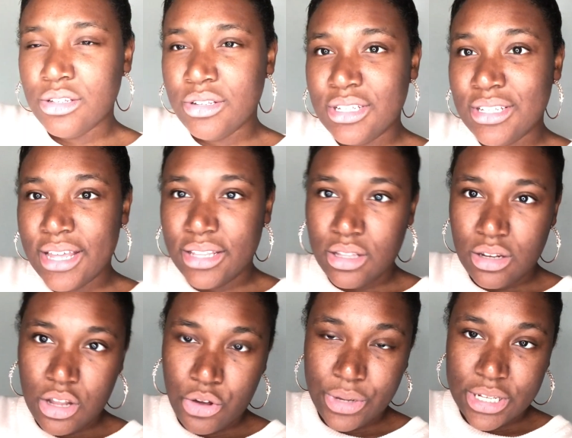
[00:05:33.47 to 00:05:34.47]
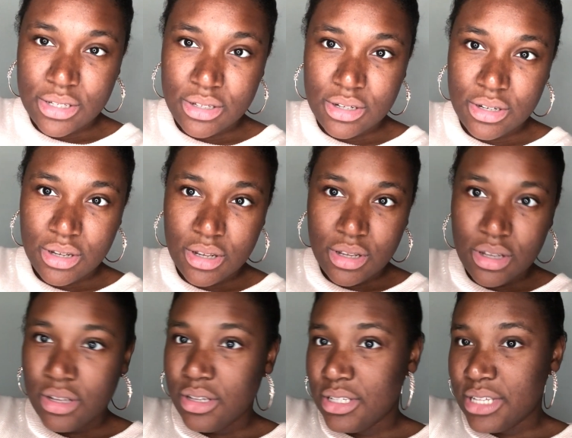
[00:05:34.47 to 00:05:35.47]
So this is like the lowest
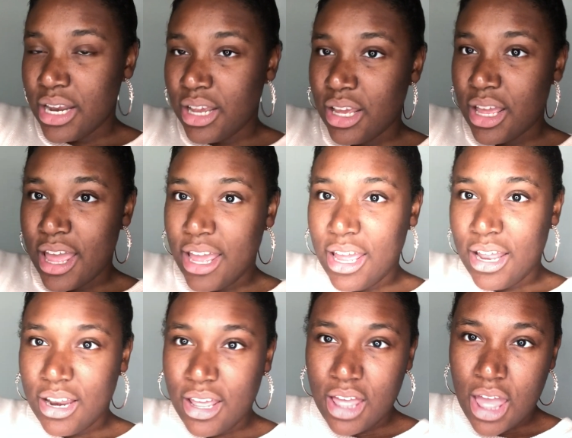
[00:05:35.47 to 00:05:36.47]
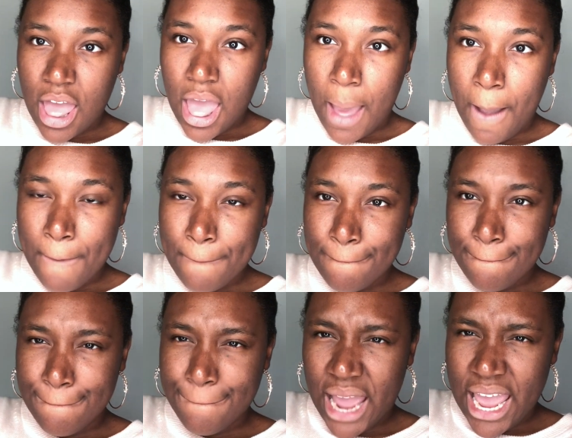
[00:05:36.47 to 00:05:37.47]
setting, and
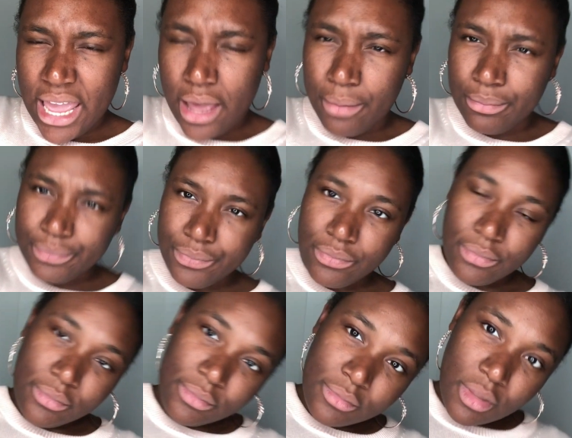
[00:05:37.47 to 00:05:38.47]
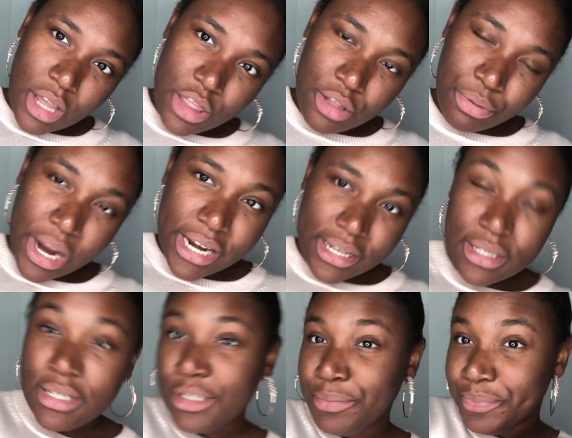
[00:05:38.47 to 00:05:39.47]
bam, the brightest.